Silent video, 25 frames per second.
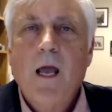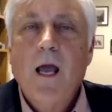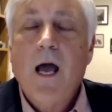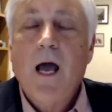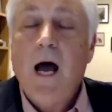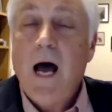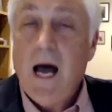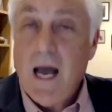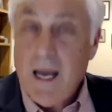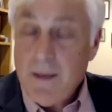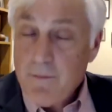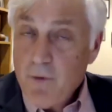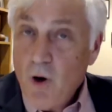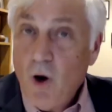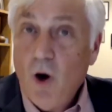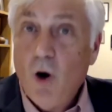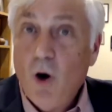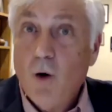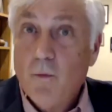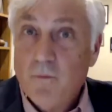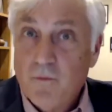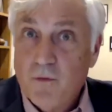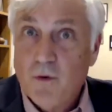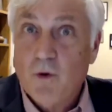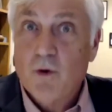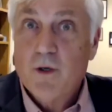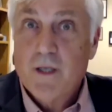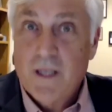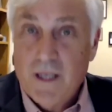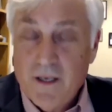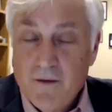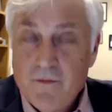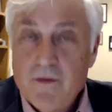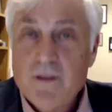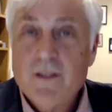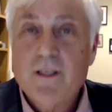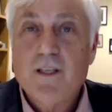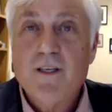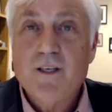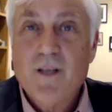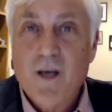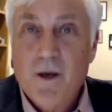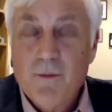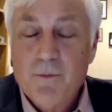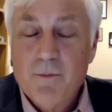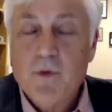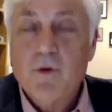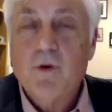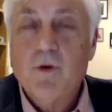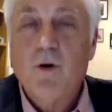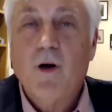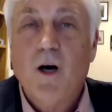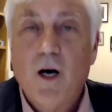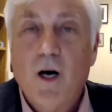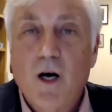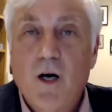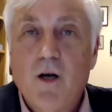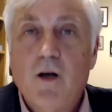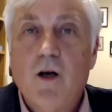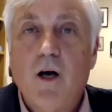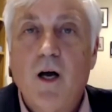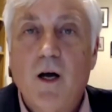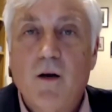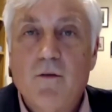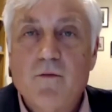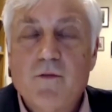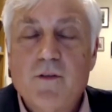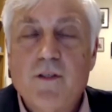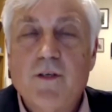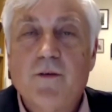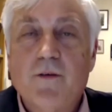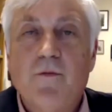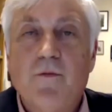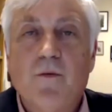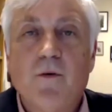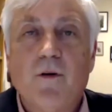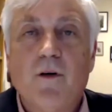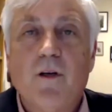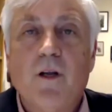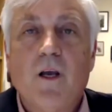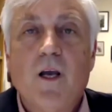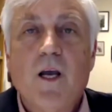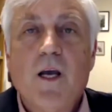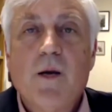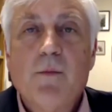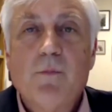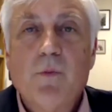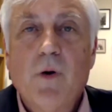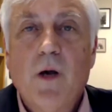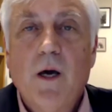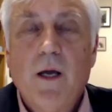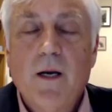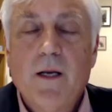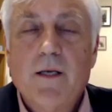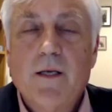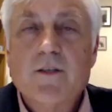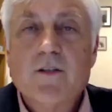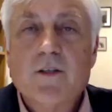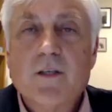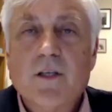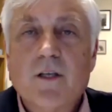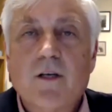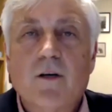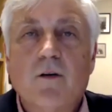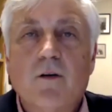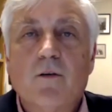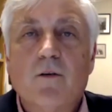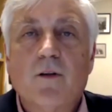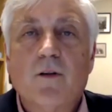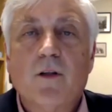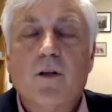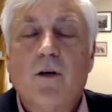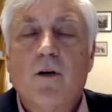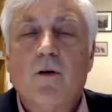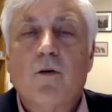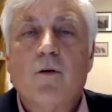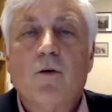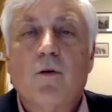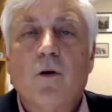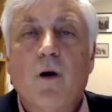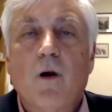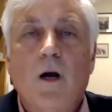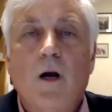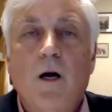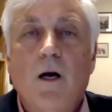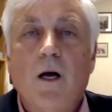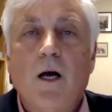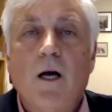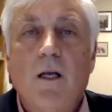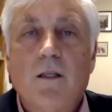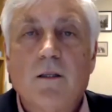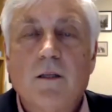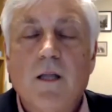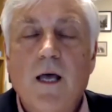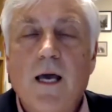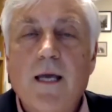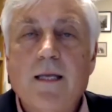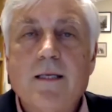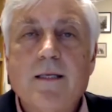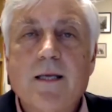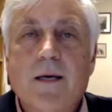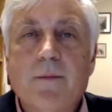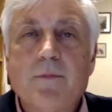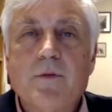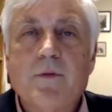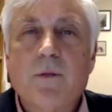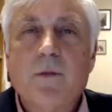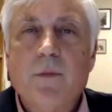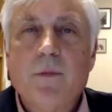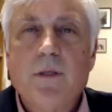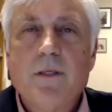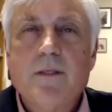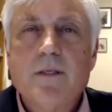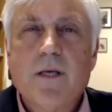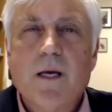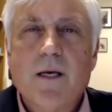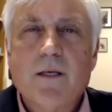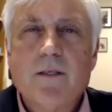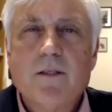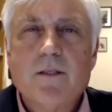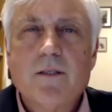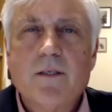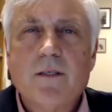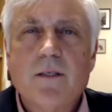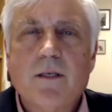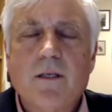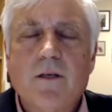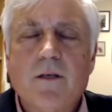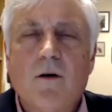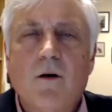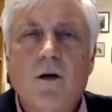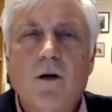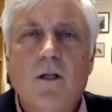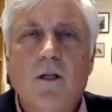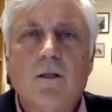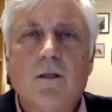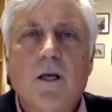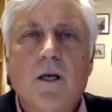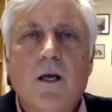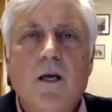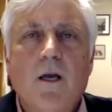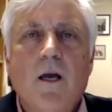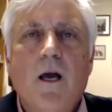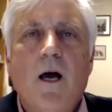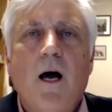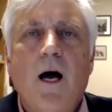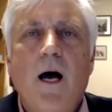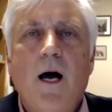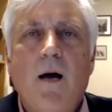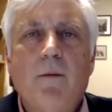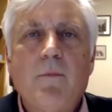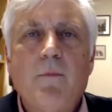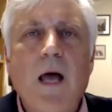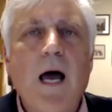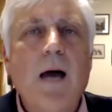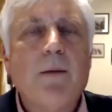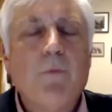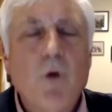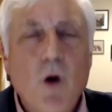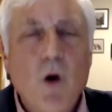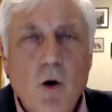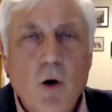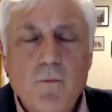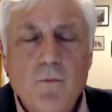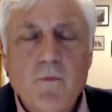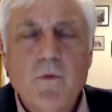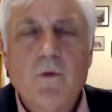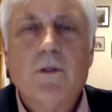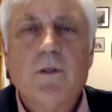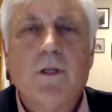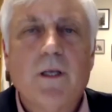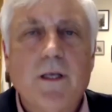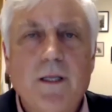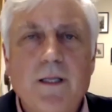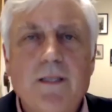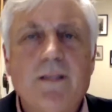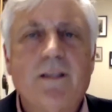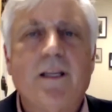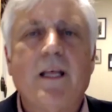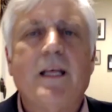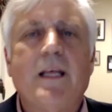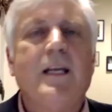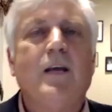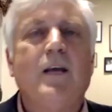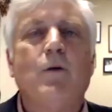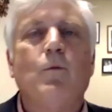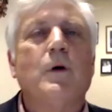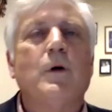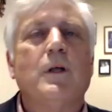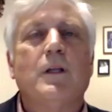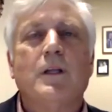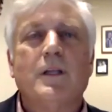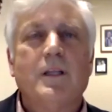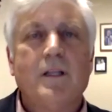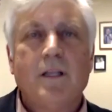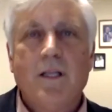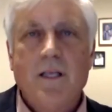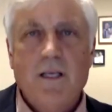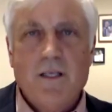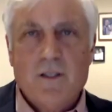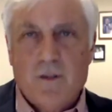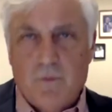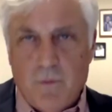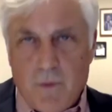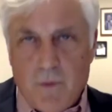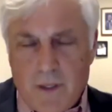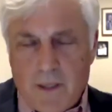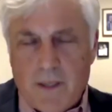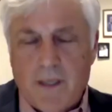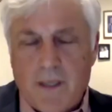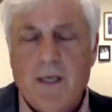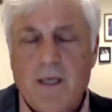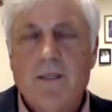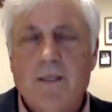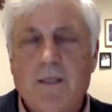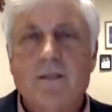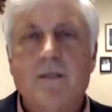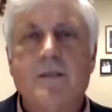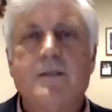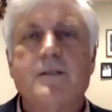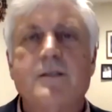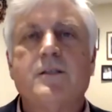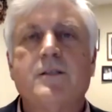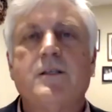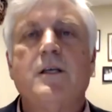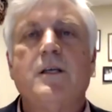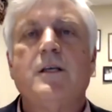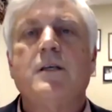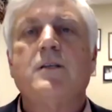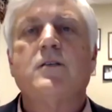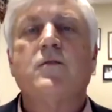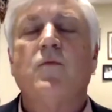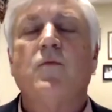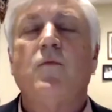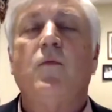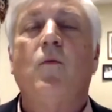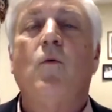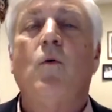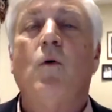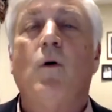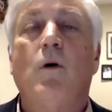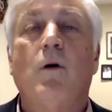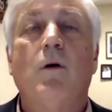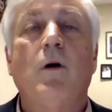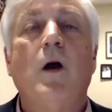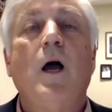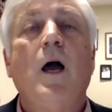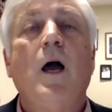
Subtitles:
I'm hopeful, given the number of different products that are lined up to be tested and all. I'm hopeful that it will at least mitigate the disease for